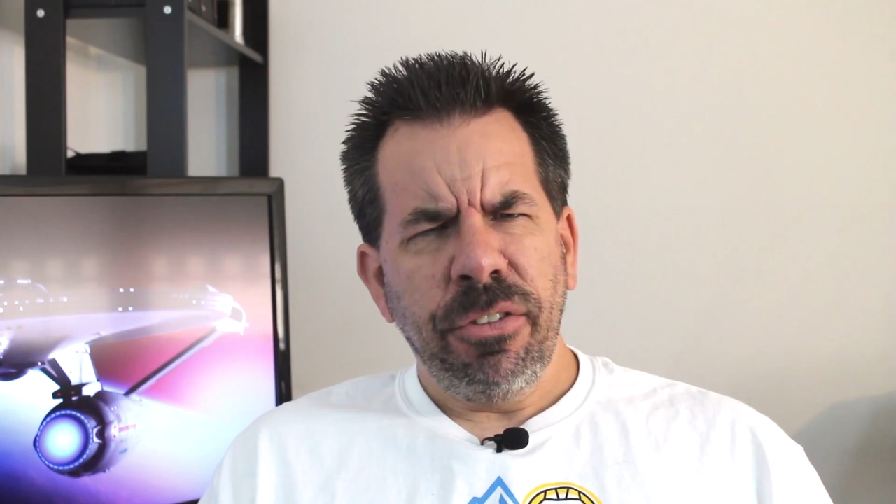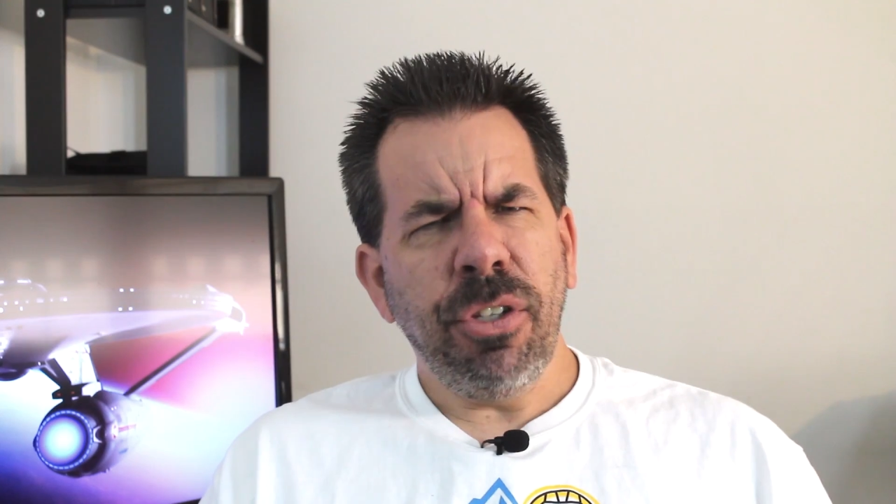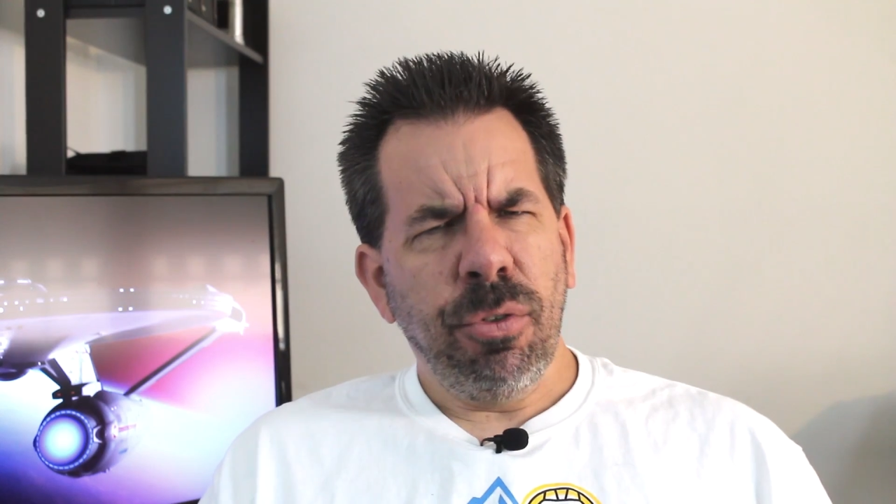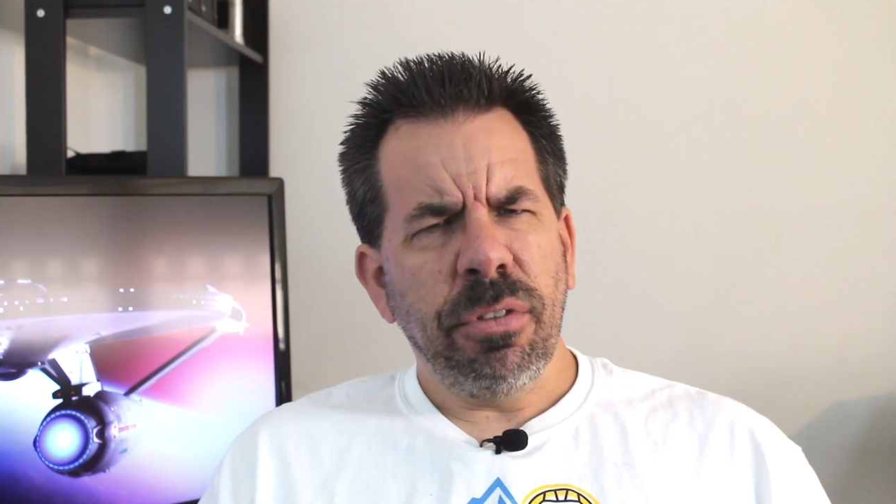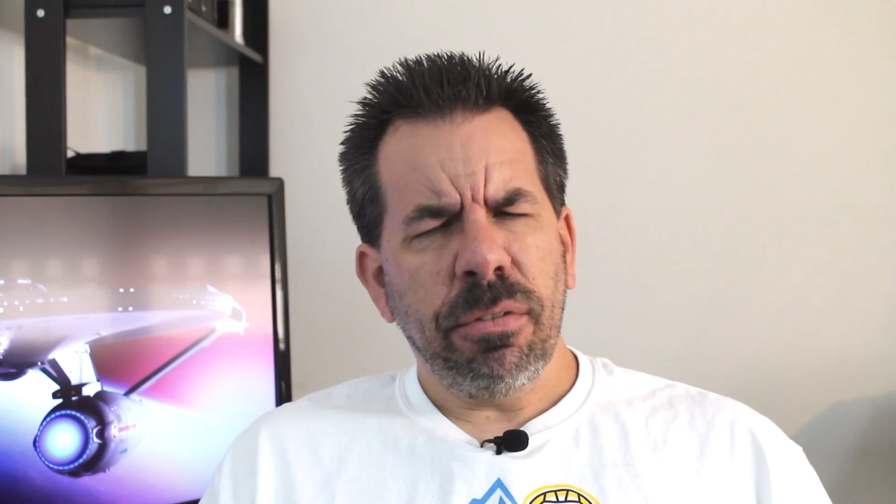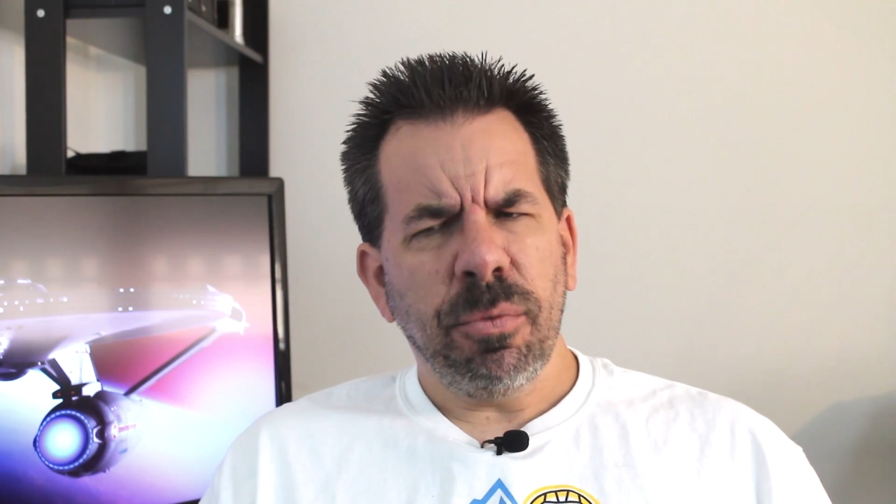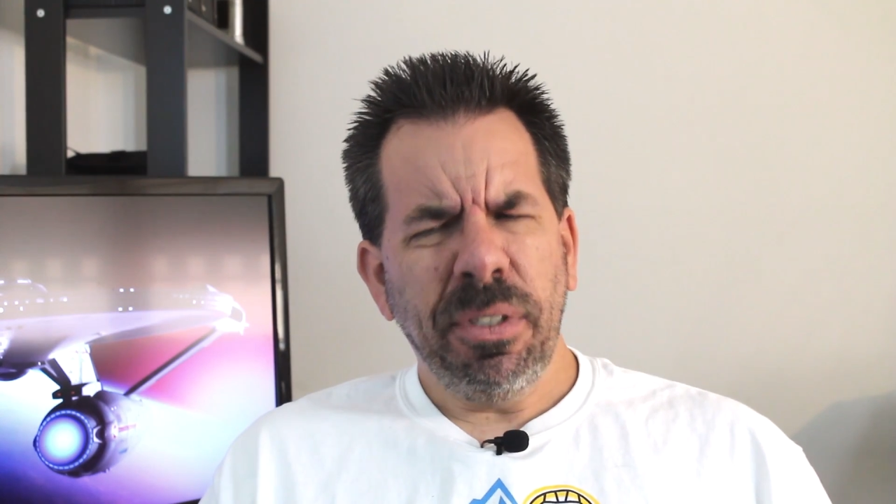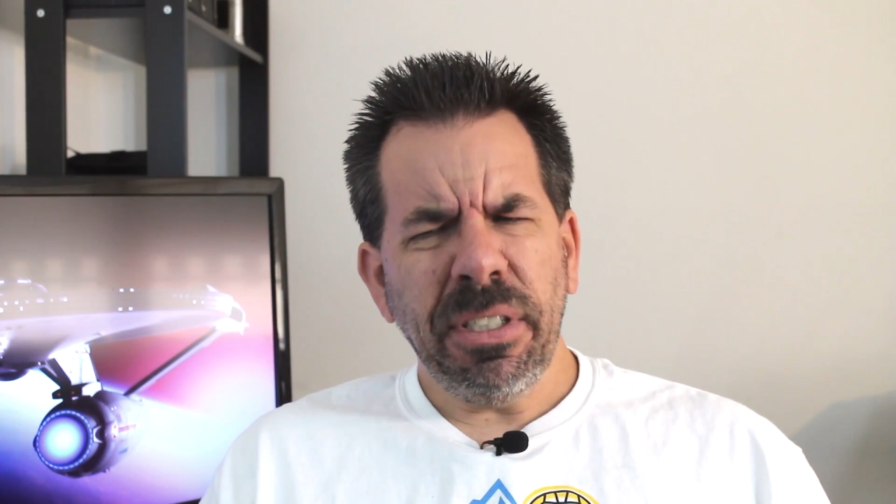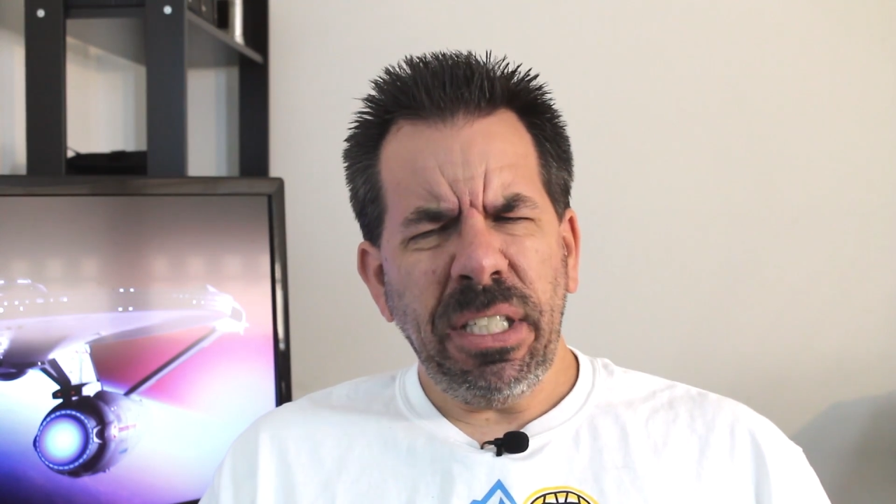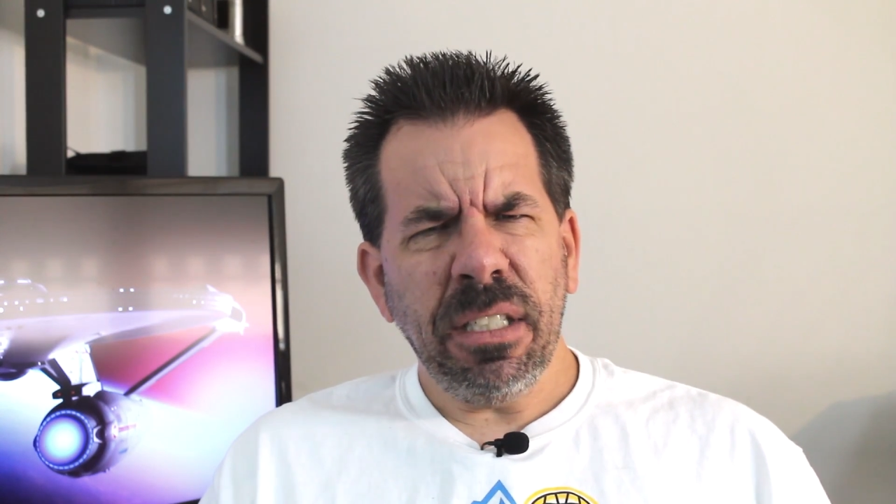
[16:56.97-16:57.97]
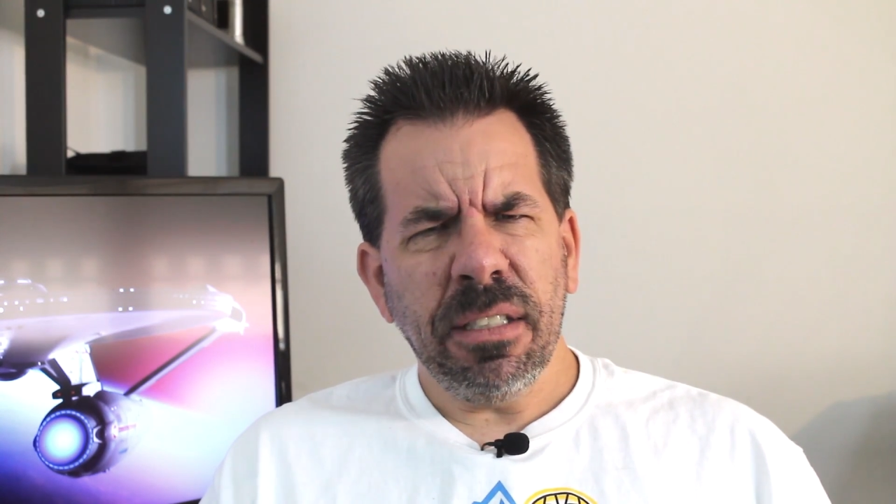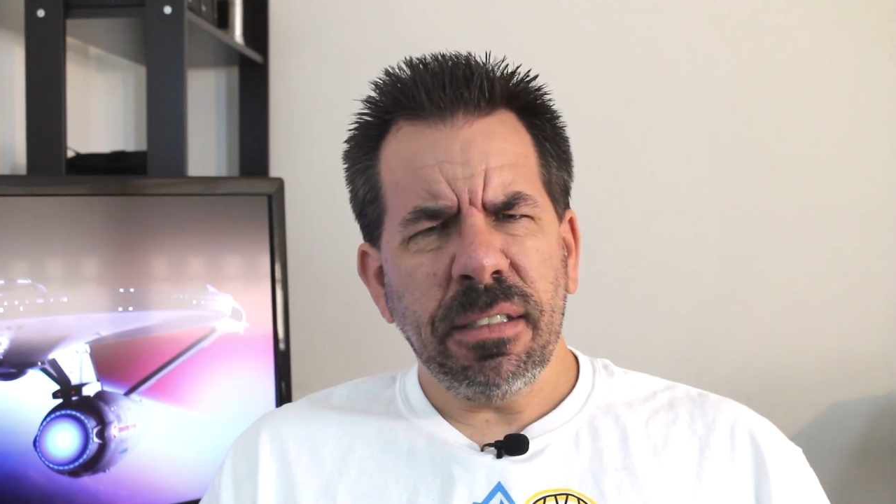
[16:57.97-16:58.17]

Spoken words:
dude, really?